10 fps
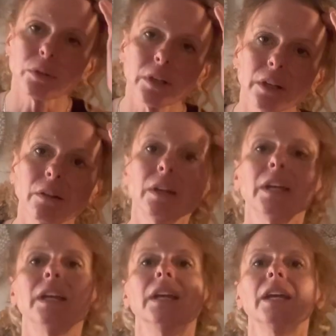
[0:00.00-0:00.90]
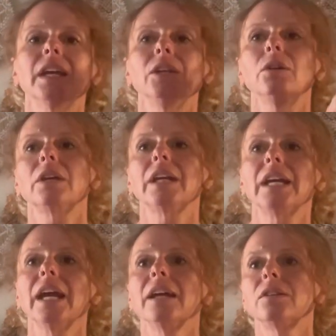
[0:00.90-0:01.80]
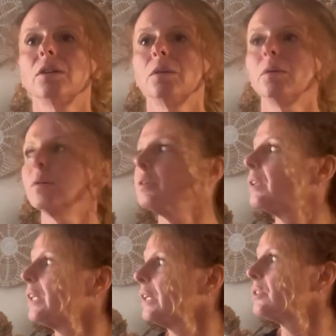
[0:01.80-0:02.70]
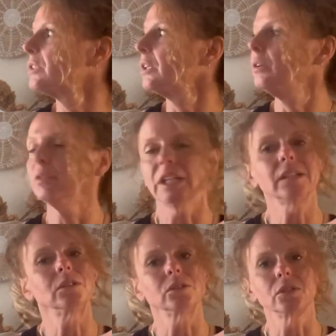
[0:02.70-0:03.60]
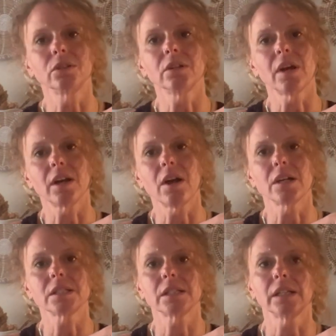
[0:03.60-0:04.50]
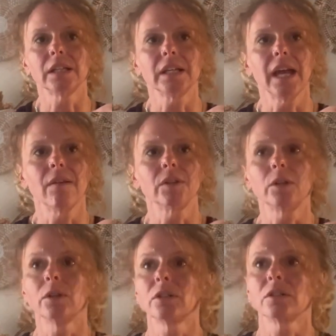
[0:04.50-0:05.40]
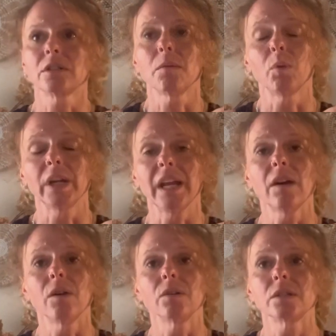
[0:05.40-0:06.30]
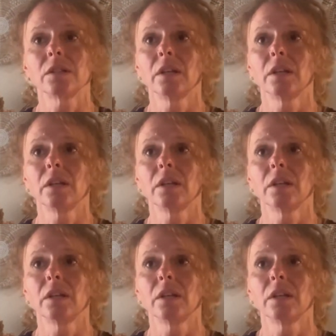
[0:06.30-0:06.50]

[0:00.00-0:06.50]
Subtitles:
to you and you can get to the things that you need to, so you're not constantly having to look to someone else